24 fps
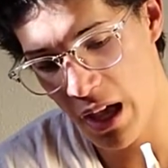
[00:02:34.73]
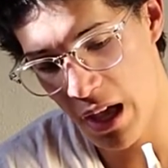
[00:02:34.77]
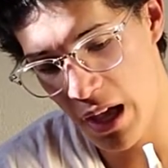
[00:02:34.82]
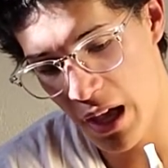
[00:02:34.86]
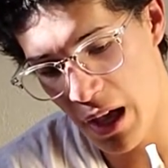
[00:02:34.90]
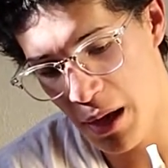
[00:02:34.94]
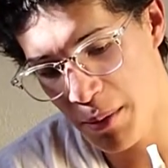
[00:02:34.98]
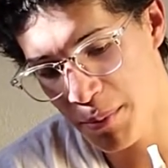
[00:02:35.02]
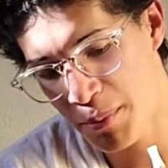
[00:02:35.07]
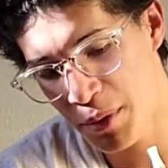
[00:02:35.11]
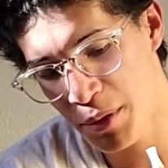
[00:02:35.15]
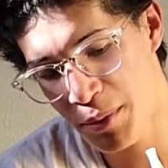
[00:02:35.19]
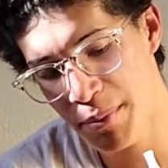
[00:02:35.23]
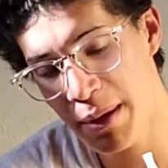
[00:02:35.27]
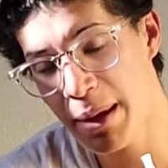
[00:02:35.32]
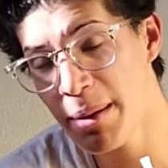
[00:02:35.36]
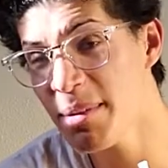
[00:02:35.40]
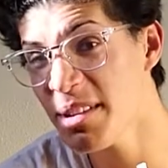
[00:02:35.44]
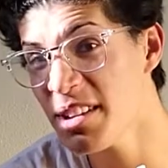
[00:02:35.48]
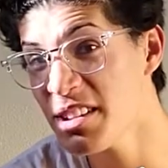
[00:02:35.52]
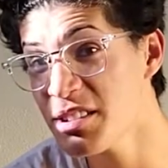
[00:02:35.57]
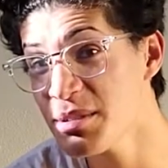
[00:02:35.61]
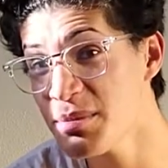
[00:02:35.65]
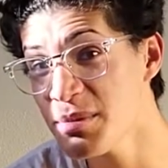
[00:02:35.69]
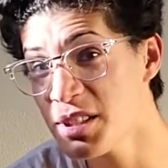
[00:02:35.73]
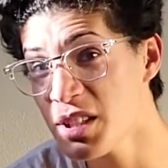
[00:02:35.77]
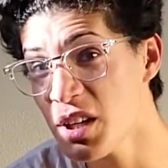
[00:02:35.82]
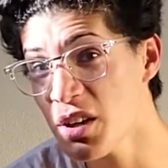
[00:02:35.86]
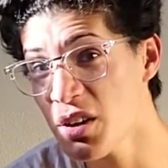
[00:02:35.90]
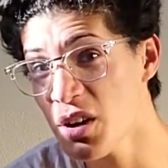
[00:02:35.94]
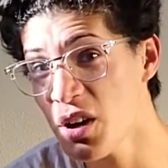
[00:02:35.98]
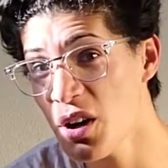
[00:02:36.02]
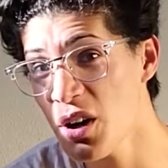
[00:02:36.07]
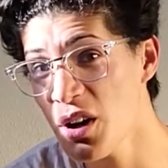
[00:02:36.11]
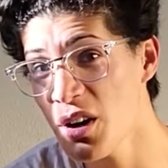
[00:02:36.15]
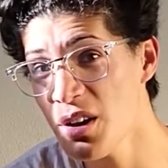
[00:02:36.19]
I put maybe this much
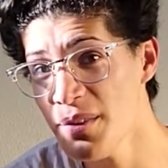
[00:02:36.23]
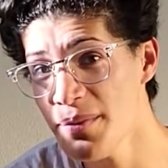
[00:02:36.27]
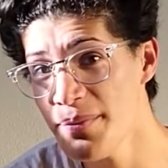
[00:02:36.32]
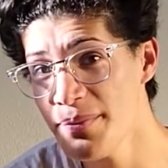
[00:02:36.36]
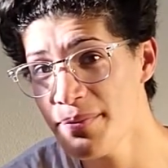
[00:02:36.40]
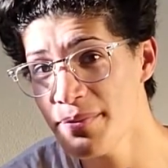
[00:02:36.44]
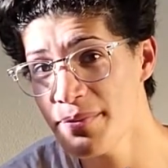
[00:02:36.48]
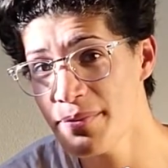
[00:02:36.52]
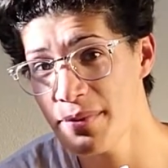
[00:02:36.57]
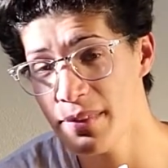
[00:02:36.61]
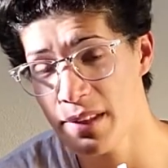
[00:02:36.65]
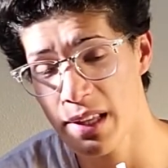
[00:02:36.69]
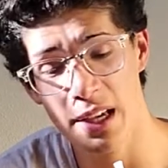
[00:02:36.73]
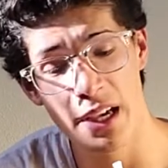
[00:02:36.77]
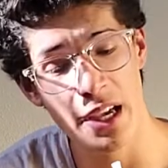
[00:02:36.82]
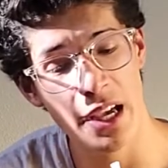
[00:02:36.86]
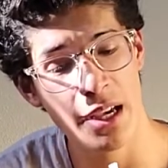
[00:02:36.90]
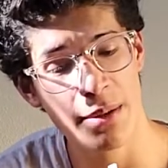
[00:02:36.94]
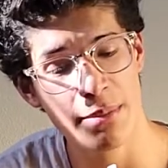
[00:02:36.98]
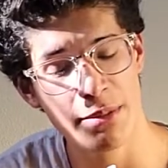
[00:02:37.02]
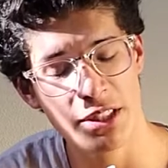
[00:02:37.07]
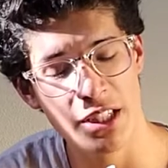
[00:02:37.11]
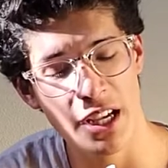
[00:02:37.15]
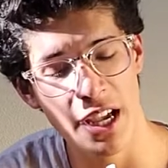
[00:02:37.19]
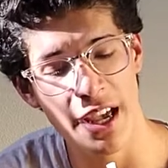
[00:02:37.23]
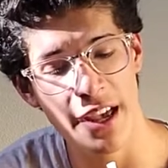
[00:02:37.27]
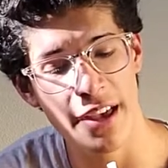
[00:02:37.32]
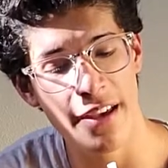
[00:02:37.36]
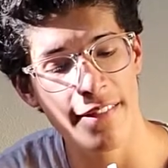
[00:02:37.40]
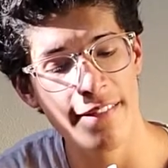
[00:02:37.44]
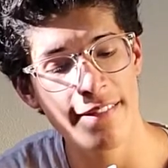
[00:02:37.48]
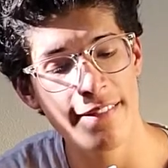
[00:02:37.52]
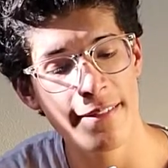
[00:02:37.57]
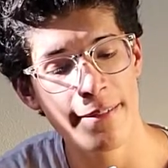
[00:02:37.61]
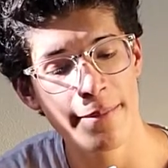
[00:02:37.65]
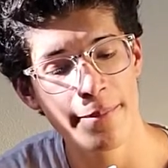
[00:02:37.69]
alcohol, how much I have,
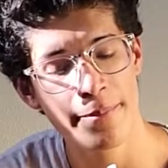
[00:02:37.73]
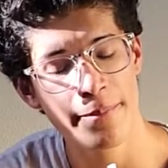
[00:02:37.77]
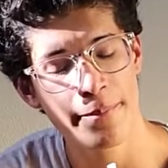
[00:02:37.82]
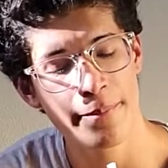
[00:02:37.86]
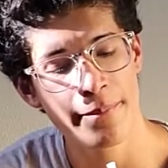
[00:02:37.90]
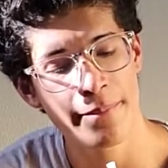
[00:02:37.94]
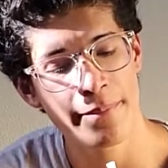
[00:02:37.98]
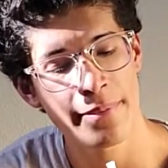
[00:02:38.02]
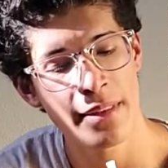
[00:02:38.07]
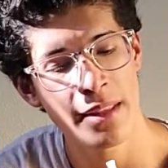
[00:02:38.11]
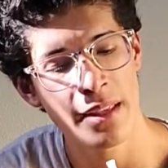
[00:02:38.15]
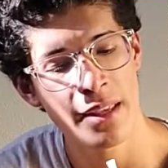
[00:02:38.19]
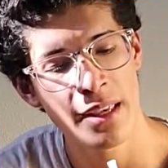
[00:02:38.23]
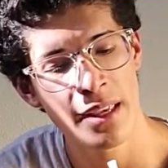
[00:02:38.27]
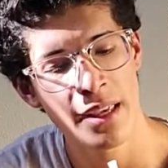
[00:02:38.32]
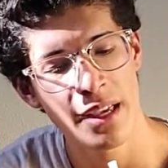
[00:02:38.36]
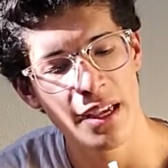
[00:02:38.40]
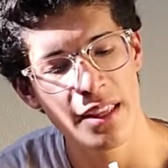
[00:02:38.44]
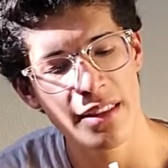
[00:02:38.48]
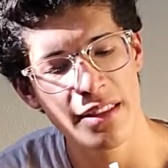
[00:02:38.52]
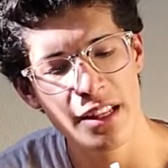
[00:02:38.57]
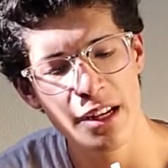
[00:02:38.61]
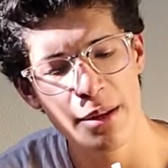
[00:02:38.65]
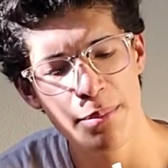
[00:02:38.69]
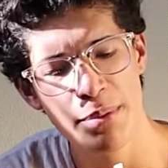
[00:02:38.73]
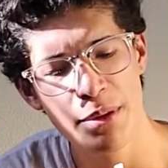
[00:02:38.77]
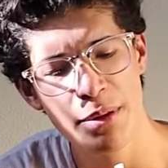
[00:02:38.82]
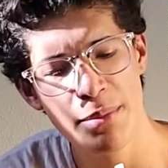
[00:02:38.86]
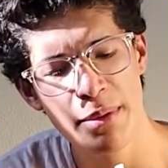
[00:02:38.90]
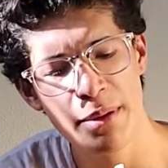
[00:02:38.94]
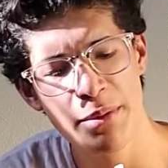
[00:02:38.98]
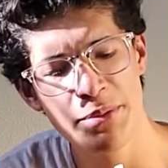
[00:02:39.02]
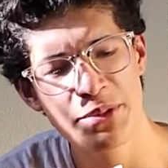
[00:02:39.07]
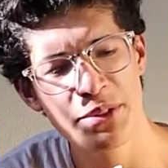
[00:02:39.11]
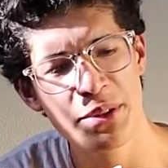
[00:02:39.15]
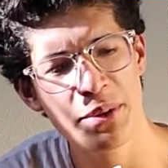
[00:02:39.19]
and then I put
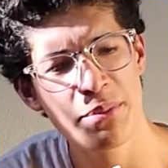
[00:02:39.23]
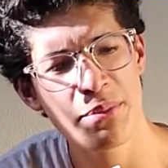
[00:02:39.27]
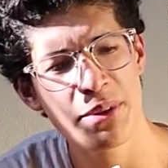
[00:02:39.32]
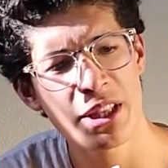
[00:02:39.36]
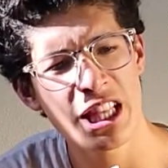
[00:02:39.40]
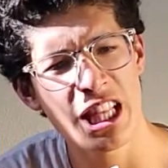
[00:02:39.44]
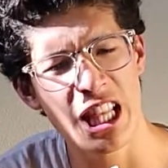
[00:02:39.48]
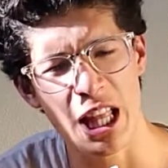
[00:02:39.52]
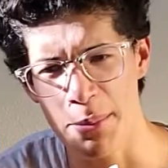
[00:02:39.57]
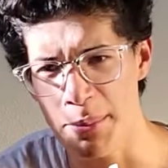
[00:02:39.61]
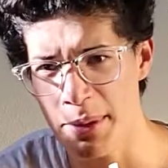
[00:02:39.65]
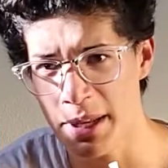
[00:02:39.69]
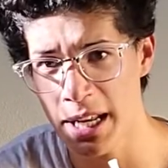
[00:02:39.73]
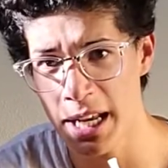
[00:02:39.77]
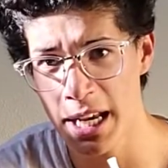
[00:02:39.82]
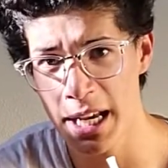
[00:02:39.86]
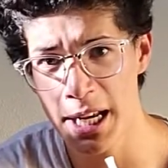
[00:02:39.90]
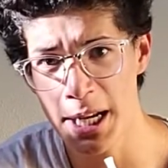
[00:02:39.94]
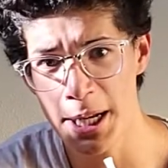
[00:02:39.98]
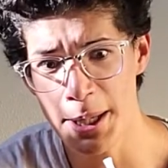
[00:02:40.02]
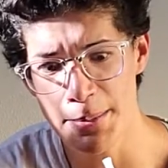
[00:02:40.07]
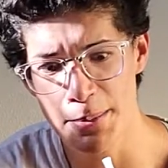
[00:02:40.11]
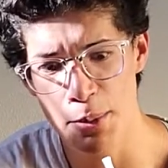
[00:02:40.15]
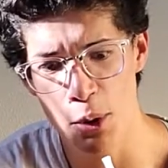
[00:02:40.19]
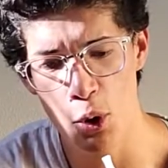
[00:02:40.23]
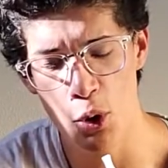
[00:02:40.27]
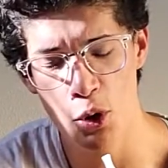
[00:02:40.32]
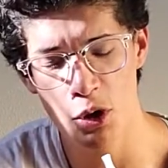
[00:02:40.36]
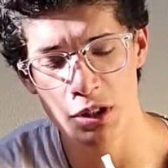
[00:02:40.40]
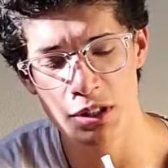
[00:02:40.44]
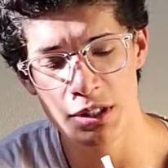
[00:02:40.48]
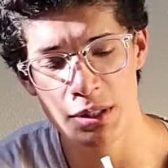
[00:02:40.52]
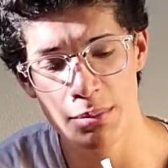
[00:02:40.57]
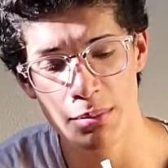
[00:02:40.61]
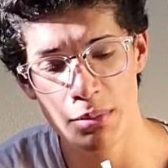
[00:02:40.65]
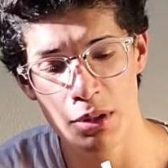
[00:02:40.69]
maybe some lemonade or
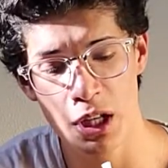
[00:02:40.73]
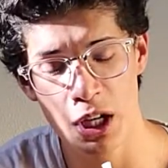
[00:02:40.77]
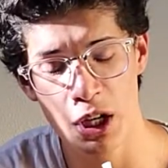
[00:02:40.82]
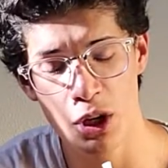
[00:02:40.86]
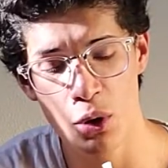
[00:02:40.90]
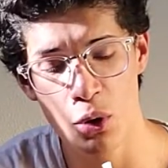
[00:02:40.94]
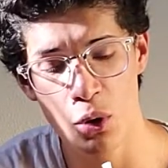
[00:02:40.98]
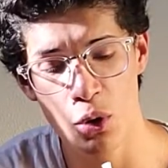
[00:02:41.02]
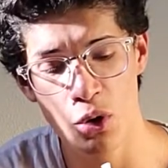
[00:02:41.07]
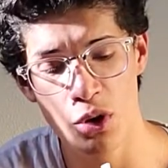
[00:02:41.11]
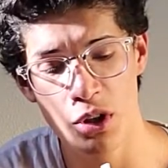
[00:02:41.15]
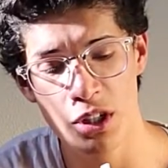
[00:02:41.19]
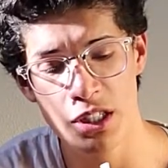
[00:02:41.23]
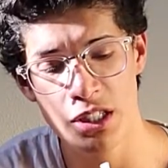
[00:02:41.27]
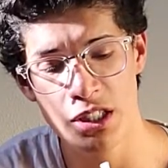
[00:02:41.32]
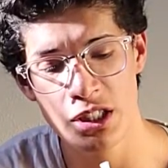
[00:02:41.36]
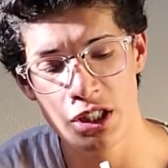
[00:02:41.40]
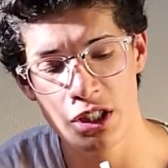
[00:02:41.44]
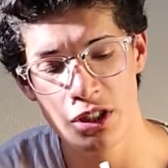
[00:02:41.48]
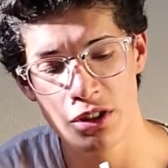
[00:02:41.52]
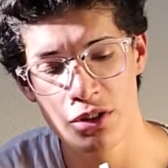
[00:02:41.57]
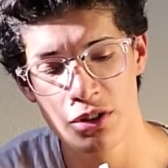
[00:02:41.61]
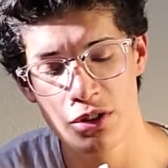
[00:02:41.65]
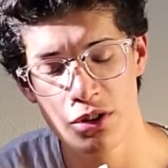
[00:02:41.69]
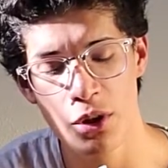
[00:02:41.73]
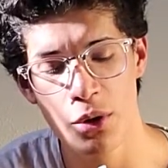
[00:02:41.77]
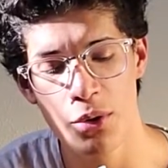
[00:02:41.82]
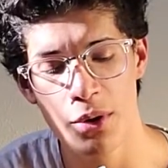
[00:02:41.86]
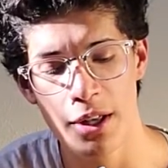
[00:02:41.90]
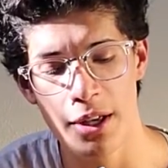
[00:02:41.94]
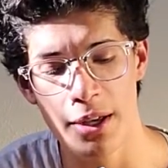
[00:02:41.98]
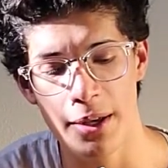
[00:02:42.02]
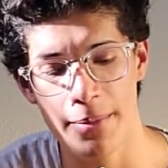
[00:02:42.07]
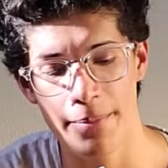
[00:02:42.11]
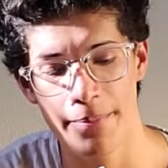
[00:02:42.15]
some blood orange soda.